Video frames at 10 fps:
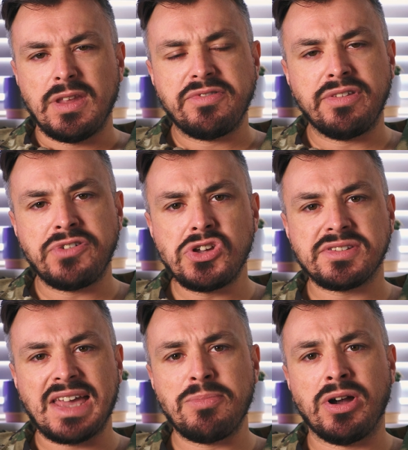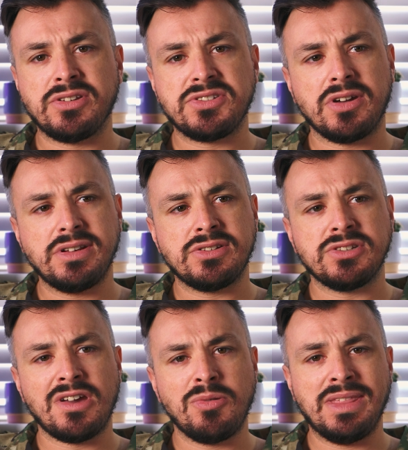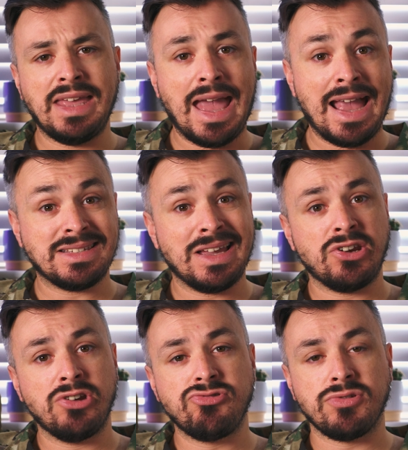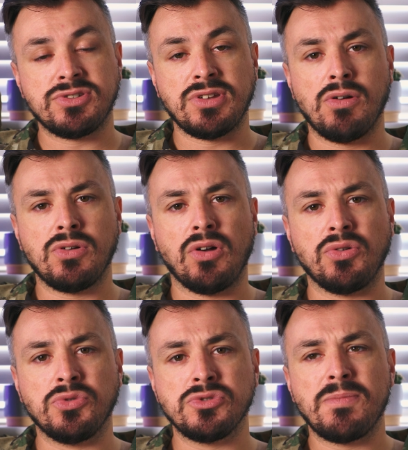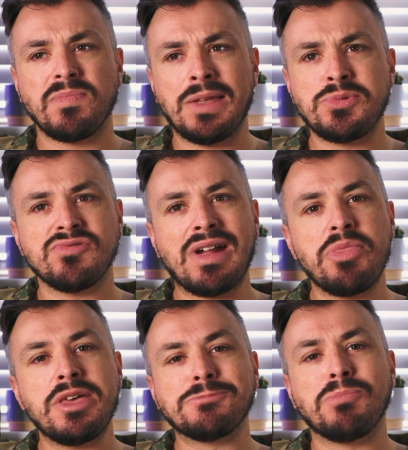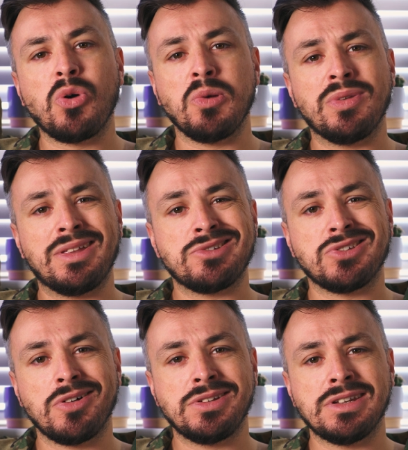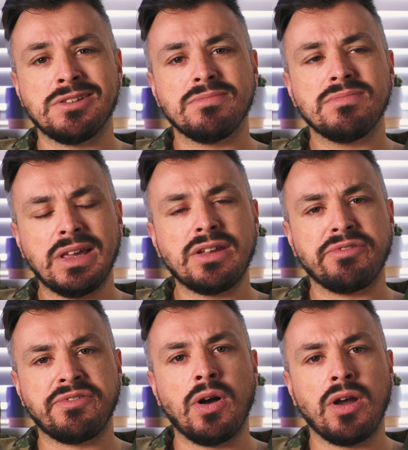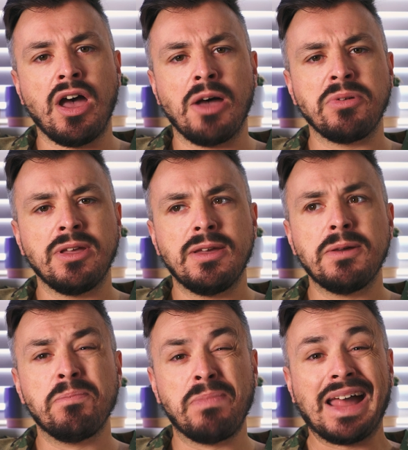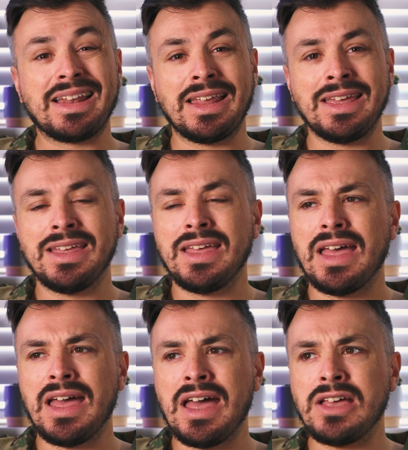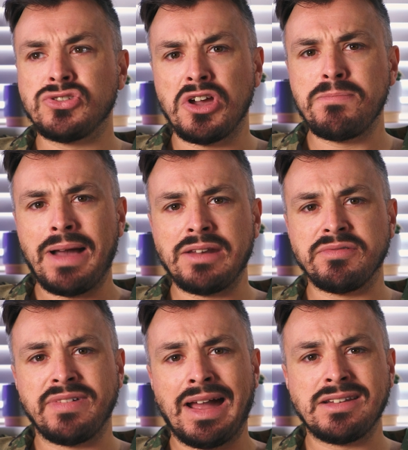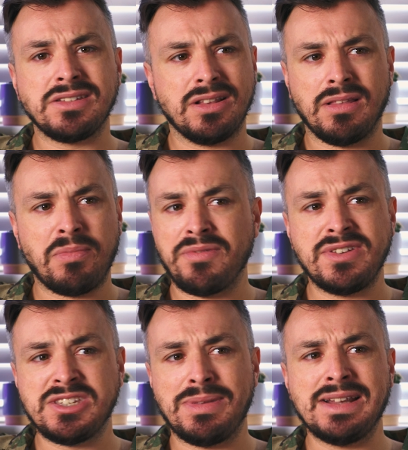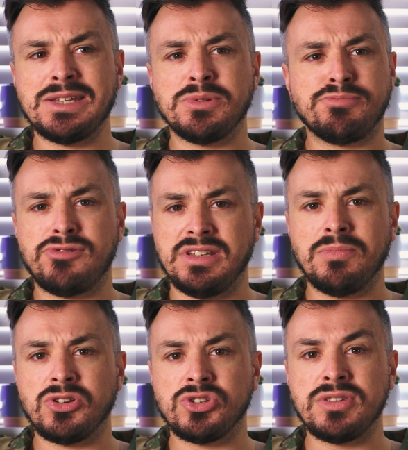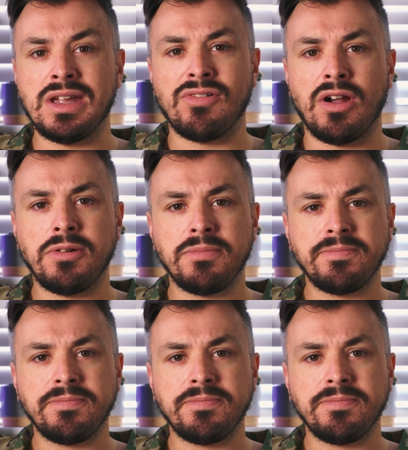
For the first game, I decided to go with the X800 style goggles, and it was around this point where they decided they're going to fog up badly. So bad, in fact, my visibility was pretty much zero.